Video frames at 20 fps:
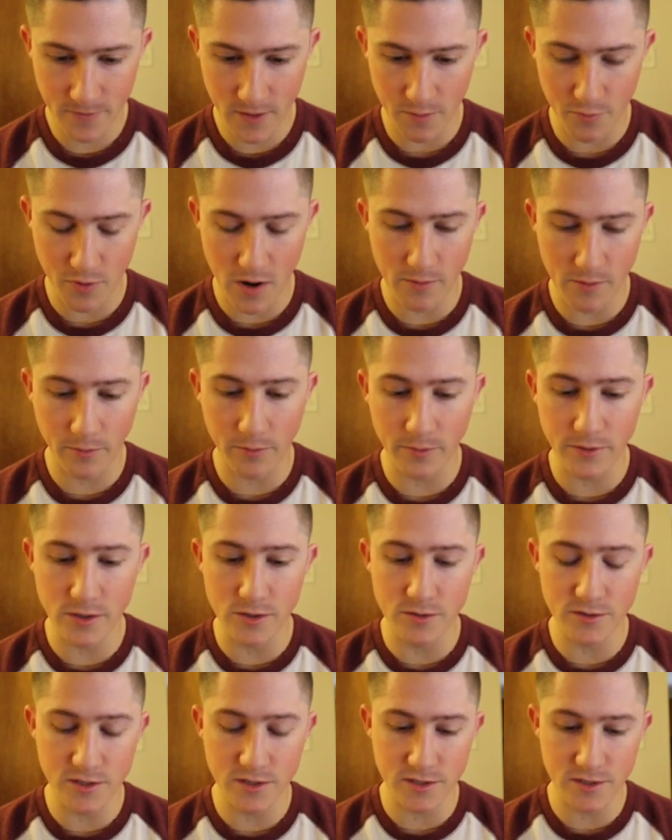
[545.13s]
He probably
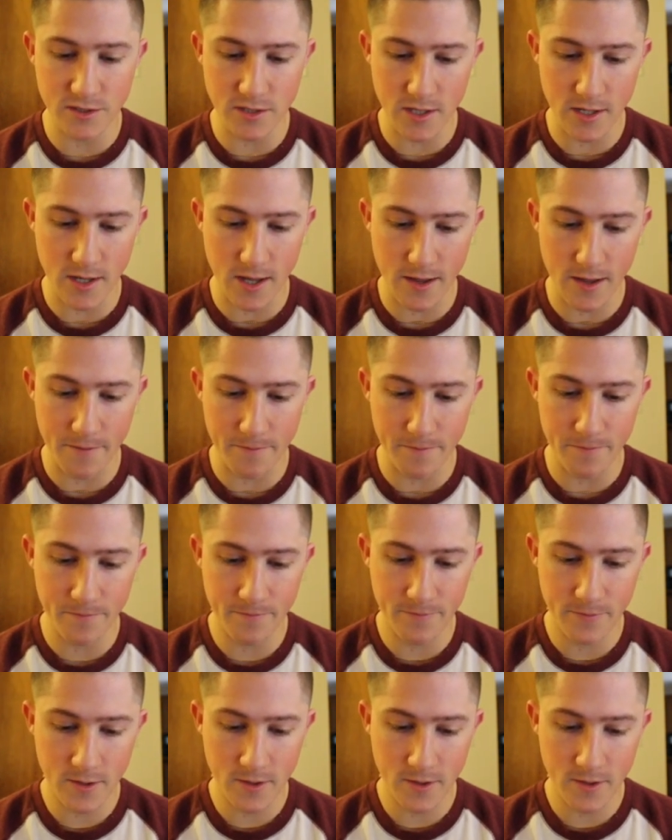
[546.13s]
uses the